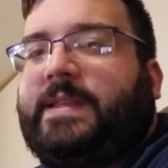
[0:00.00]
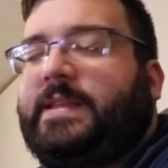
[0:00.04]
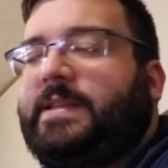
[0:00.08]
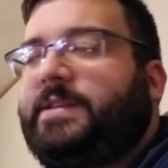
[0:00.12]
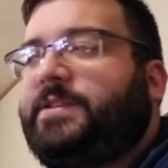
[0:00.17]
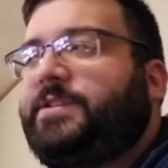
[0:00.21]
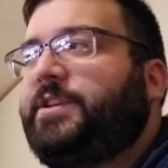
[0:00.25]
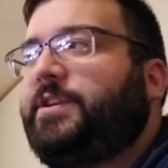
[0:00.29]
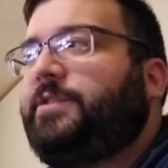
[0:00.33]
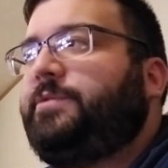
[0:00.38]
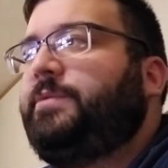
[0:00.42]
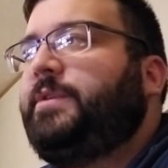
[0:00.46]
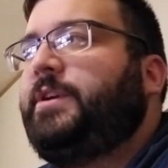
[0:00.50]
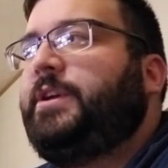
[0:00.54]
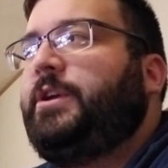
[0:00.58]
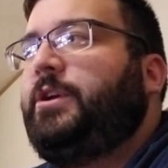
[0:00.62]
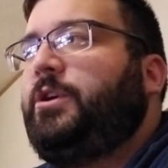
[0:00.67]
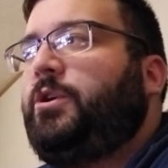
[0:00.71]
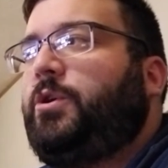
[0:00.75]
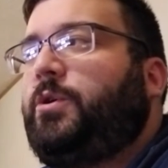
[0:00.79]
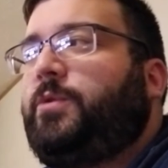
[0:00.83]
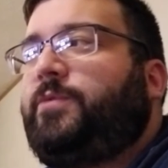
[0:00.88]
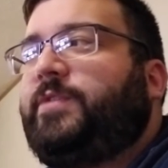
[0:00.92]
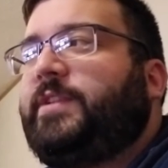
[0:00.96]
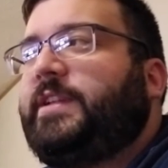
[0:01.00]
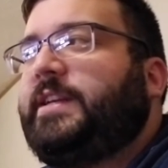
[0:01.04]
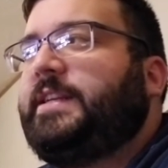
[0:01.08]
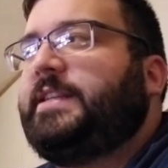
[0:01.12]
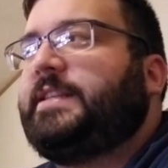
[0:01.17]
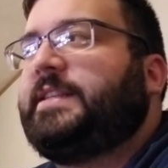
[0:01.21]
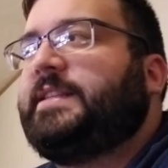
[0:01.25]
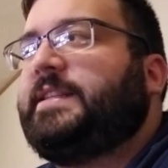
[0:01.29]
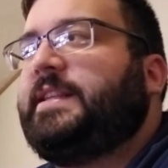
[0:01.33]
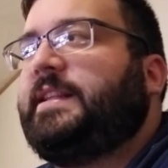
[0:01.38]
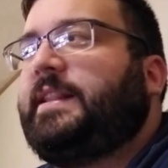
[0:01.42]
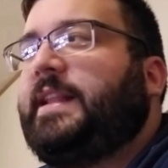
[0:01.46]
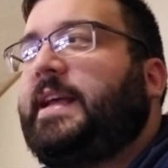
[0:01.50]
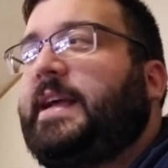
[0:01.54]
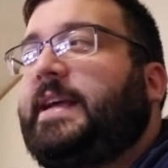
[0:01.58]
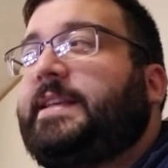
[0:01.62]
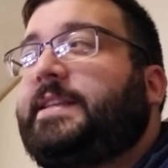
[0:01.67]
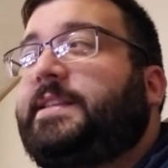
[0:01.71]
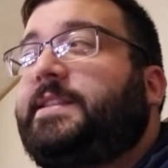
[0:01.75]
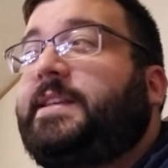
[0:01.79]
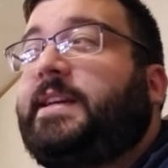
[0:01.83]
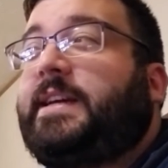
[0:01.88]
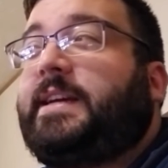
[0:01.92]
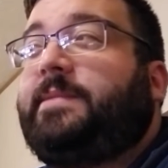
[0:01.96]
So hopefully this is the
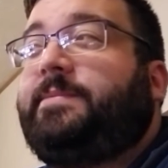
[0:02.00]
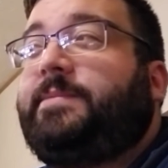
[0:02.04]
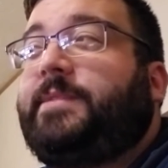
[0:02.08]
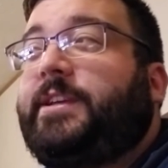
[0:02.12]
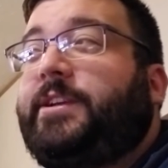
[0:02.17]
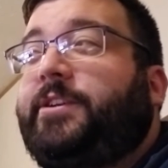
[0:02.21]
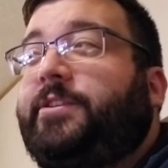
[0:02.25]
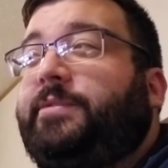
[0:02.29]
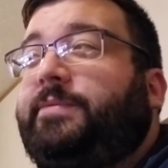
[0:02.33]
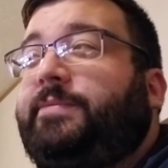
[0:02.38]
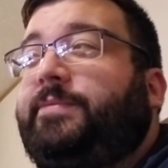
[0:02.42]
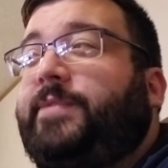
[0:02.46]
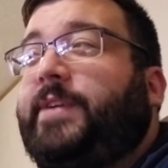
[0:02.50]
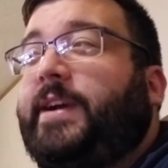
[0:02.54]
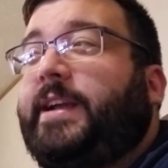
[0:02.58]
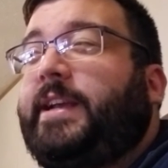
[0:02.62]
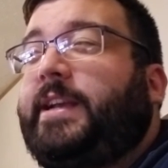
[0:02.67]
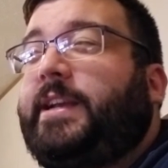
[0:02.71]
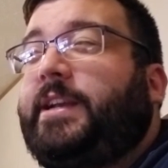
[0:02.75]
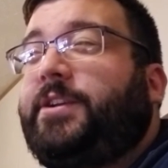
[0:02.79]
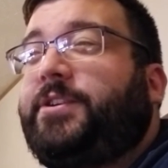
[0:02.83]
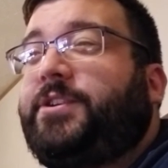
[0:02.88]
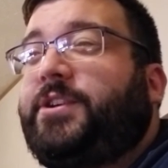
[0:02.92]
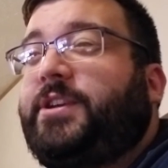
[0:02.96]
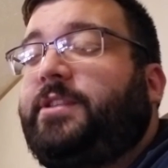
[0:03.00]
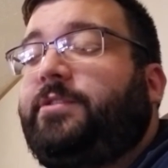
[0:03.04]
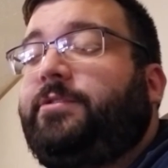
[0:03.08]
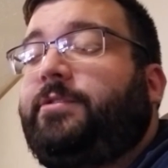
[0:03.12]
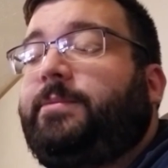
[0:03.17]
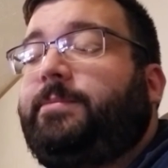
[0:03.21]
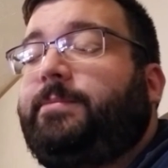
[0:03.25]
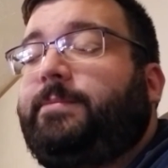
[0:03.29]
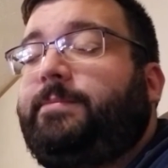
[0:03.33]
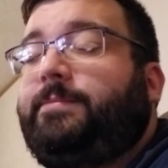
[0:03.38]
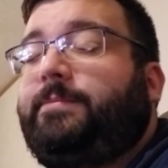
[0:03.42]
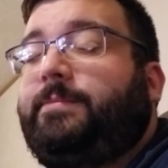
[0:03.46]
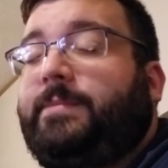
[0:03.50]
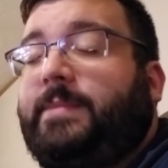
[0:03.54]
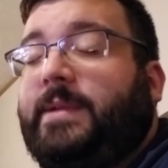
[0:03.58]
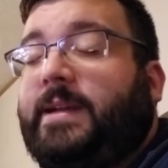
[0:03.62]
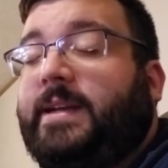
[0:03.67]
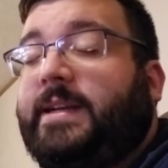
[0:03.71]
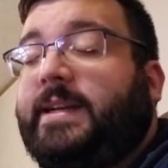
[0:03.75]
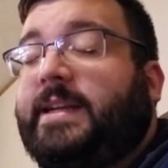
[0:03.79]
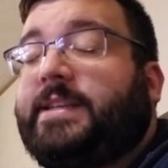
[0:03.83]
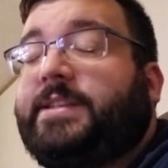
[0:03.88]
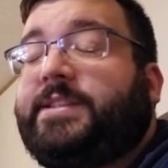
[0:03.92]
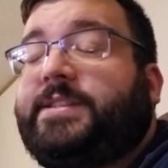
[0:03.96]
last time they're fighting each other, and
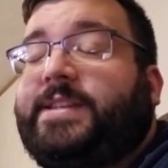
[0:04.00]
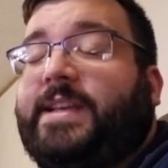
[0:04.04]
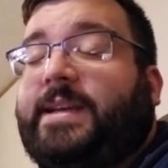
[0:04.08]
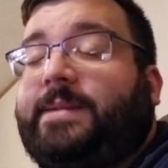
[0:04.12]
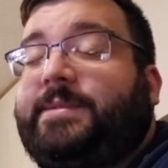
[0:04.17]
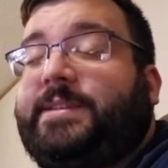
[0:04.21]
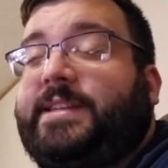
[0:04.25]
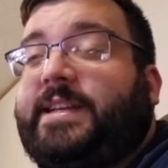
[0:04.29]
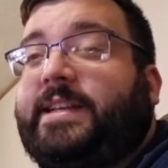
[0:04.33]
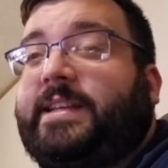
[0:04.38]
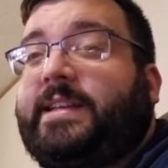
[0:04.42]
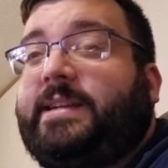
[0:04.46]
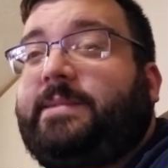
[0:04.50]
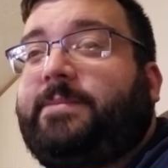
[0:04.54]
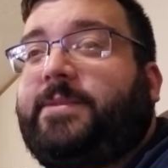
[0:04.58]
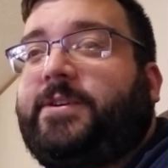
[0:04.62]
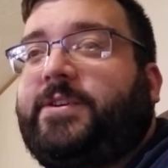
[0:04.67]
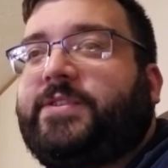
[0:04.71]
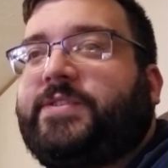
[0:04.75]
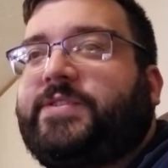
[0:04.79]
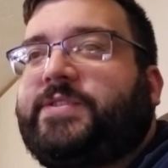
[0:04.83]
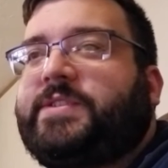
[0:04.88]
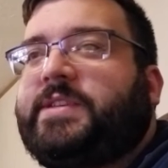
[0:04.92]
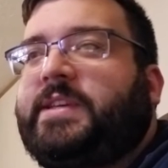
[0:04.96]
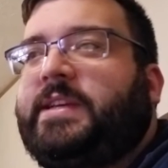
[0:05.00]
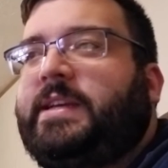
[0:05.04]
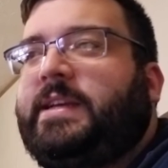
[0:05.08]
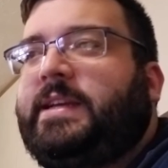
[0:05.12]
I guess Sabatelli and Moss